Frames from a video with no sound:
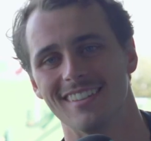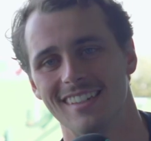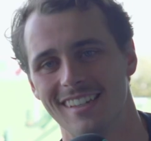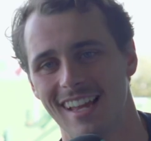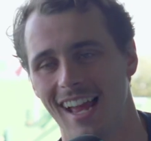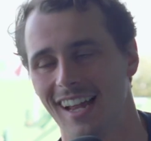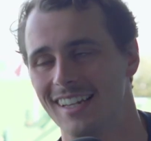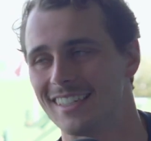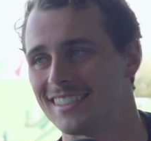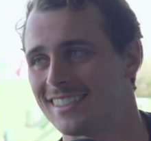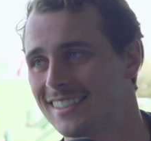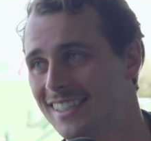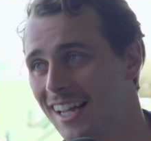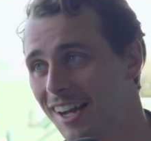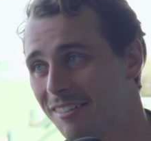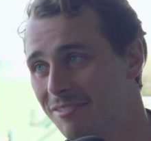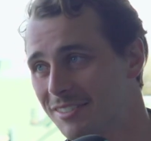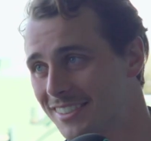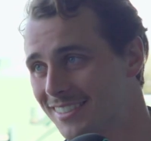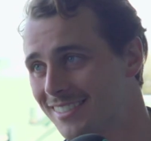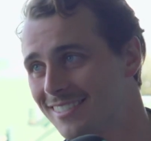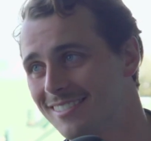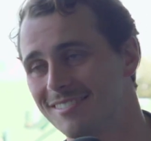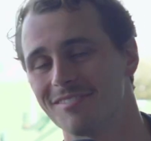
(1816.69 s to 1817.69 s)
at your
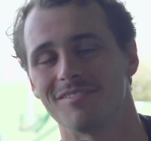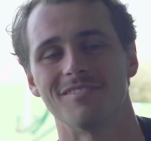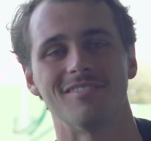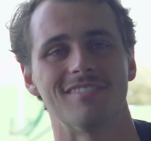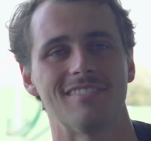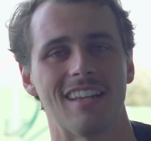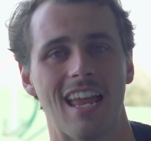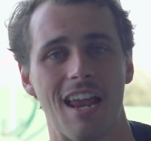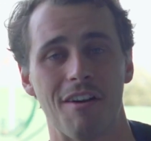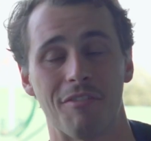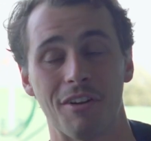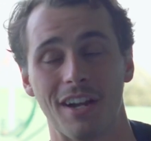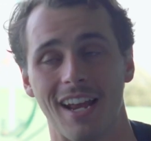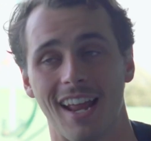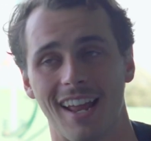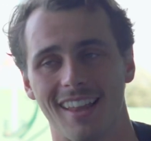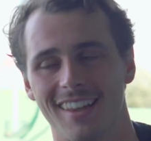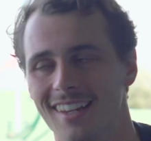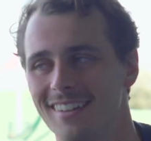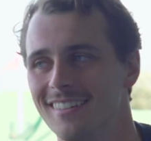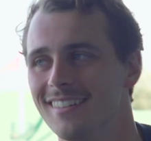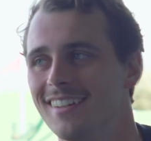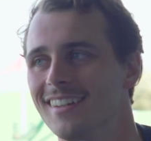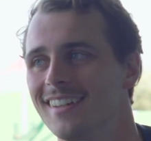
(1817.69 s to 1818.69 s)
stumps every now and
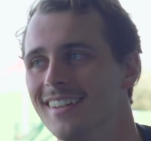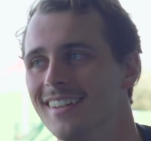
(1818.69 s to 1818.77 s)
then.